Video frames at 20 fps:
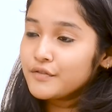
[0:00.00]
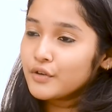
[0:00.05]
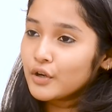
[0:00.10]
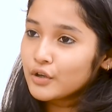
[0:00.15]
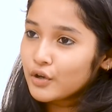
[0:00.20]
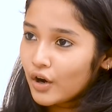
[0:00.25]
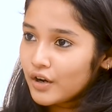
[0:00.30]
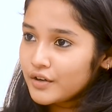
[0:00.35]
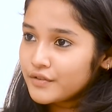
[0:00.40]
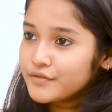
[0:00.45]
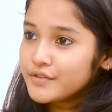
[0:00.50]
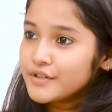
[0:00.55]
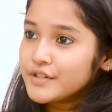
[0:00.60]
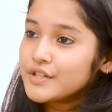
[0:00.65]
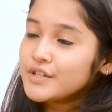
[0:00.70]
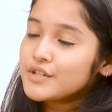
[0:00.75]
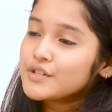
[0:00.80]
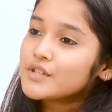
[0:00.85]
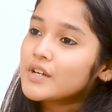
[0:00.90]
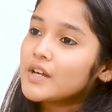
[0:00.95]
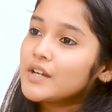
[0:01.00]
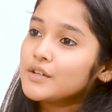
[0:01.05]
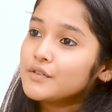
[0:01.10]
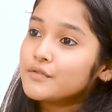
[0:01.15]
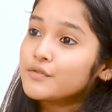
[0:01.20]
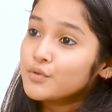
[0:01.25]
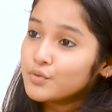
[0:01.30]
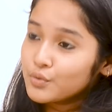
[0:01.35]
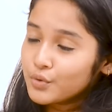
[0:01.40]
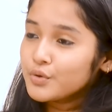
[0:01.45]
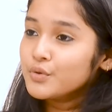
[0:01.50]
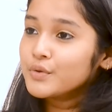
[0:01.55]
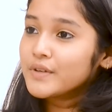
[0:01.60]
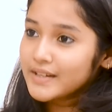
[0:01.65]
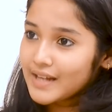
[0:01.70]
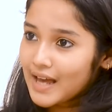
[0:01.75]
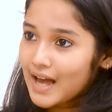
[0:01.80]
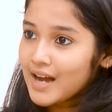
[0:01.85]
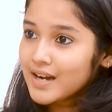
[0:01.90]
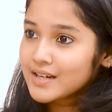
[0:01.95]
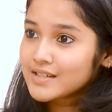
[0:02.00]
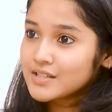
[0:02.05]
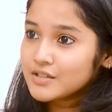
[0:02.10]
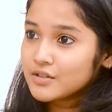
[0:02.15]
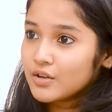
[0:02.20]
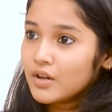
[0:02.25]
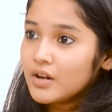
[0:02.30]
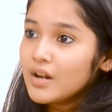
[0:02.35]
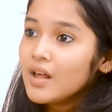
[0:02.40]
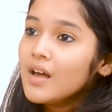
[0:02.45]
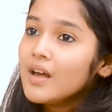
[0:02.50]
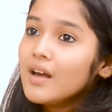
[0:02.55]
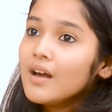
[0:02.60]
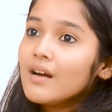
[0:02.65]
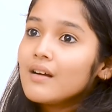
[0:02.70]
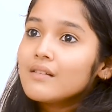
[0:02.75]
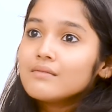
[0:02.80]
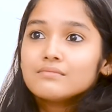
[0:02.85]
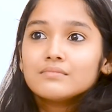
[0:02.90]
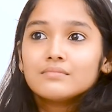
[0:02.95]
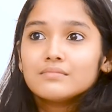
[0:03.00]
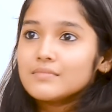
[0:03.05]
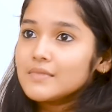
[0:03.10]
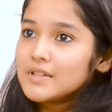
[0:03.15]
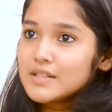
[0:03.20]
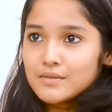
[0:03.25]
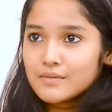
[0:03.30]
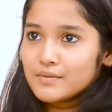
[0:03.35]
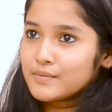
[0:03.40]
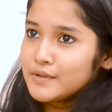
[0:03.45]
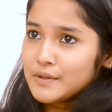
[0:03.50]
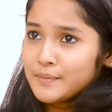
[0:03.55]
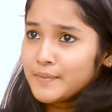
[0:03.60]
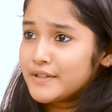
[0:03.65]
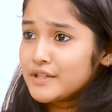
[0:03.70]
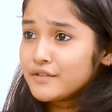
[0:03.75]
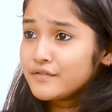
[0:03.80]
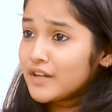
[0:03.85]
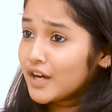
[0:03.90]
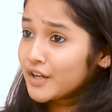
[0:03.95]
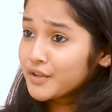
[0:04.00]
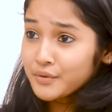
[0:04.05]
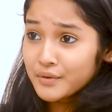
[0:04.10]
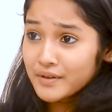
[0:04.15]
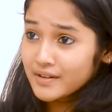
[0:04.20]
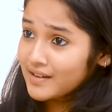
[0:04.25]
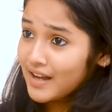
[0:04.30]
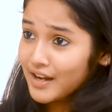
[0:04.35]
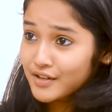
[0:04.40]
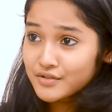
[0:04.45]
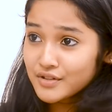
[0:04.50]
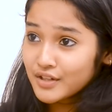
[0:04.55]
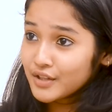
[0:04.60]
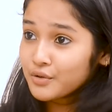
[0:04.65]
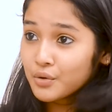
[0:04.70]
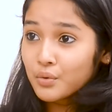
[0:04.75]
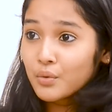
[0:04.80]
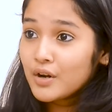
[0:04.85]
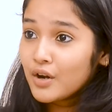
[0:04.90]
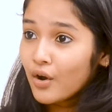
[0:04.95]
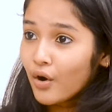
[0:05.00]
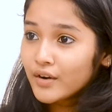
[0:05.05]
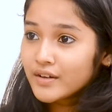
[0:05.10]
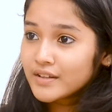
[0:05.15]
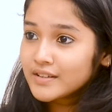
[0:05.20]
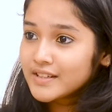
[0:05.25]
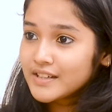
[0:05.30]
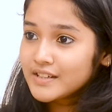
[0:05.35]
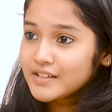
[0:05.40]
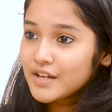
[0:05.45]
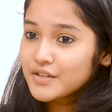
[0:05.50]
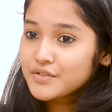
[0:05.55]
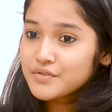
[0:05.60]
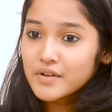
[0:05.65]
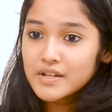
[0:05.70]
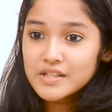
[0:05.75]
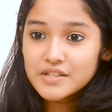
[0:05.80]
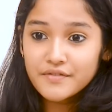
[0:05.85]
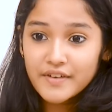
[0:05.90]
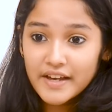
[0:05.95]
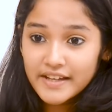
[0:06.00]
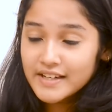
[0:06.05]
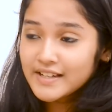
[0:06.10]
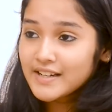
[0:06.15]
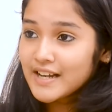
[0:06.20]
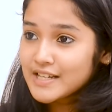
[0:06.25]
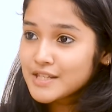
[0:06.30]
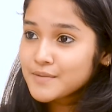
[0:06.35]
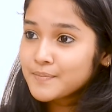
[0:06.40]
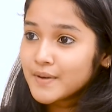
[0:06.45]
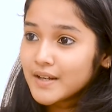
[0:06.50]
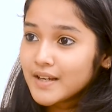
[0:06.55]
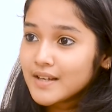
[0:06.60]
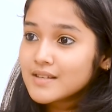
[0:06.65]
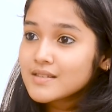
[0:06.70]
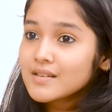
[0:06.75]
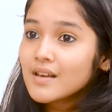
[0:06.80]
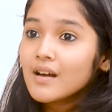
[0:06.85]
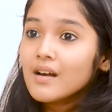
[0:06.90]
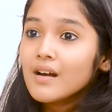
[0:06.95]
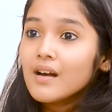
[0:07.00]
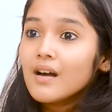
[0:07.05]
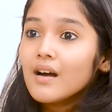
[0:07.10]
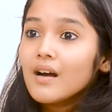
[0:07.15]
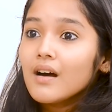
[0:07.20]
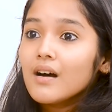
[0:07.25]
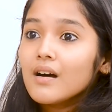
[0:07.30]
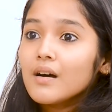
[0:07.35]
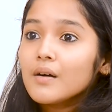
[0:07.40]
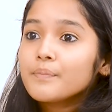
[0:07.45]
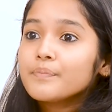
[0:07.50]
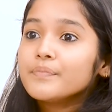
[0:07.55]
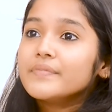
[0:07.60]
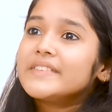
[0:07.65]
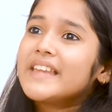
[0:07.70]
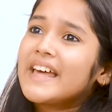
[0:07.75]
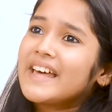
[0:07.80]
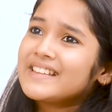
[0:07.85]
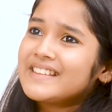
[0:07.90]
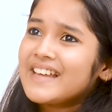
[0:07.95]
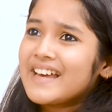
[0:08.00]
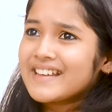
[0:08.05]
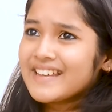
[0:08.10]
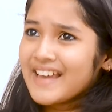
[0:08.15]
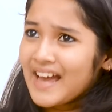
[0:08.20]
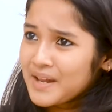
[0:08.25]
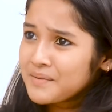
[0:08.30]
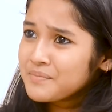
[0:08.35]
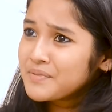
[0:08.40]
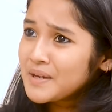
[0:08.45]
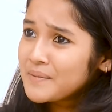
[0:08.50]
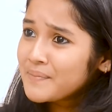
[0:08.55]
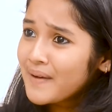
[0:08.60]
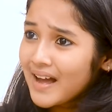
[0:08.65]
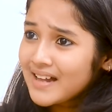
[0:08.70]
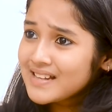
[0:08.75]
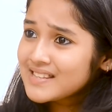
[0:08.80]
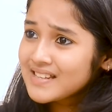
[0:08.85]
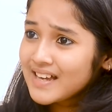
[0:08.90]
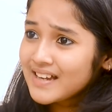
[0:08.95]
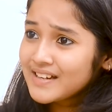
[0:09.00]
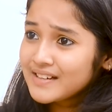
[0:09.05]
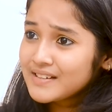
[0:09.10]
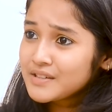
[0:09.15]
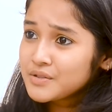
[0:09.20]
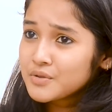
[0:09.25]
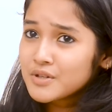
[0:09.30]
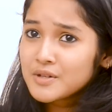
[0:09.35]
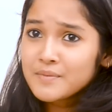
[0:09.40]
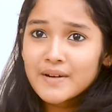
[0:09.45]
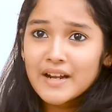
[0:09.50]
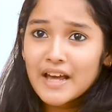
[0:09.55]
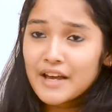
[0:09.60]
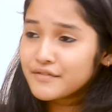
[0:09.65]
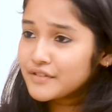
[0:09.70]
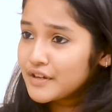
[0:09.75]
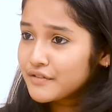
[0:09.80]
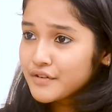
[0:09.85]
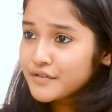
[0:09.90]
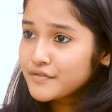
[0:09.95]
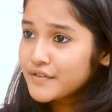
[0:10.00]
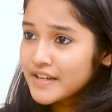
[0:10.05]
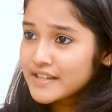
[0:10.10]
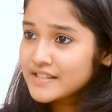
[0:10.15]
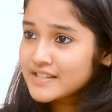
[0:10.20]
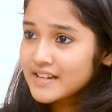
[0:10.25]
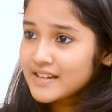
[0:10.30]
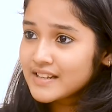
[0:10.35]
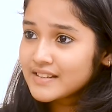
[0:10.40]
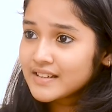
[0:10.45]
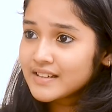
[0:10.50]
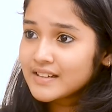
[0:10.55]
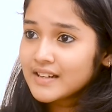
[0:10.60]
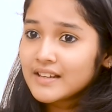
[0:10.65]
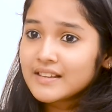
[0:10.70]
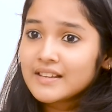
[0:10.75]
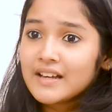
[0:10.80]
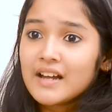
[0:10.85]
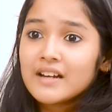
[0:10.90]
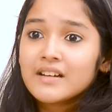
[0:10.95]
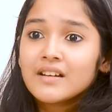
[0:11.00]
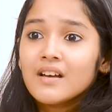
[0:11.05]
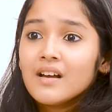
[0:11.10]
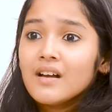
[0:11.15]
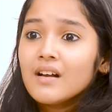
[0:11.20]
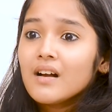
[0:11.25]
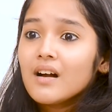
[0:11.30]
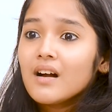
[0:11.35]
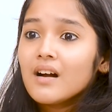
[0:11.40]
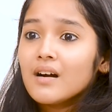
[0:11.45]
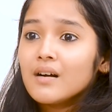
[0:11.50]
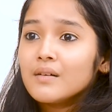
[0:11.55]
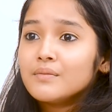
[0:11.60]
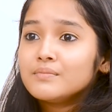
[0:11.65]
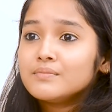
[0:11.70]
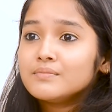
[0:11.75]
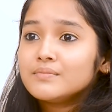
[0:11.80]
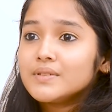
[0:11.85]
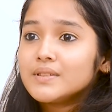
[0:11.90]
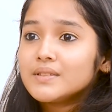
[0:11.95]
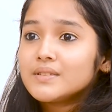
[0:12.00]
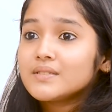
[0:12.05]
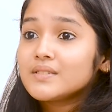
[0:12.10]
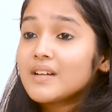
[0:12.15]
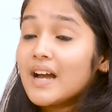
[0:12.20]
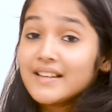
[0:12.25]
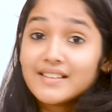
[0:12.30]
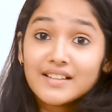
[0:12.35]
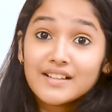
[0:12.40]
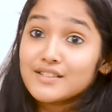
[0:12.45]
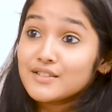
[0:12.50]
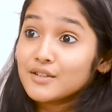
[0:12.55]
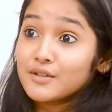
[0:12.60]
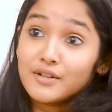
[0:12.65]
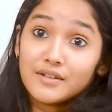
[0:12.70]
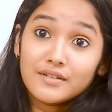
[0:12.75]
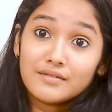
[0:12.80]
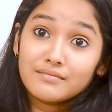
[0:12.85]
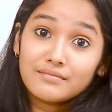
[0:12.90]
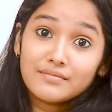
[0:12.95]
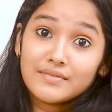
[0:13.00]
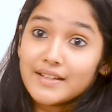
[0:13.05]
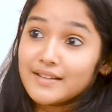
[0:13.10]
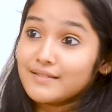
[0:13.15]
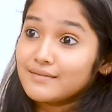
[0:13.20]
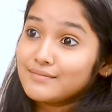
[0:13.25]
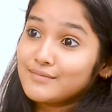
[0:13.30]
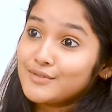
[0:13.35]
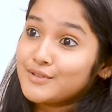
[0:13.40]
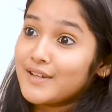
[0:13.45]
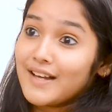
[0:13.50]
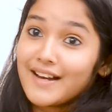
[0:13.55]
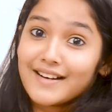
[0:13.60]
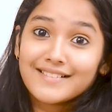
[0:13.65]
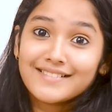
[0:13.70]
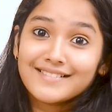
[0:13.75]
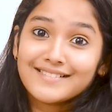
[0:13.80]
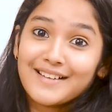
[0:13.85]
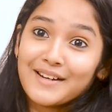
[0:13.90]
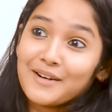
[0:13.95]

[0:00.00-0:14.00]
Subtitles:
if you're confident and if you know you can act and all, it's with a bit of luck you can actually grow a lot in the industry. It's a very nice place. There can be a bad side to it, but I've never faced anything like that. But I think it's a good thing to act.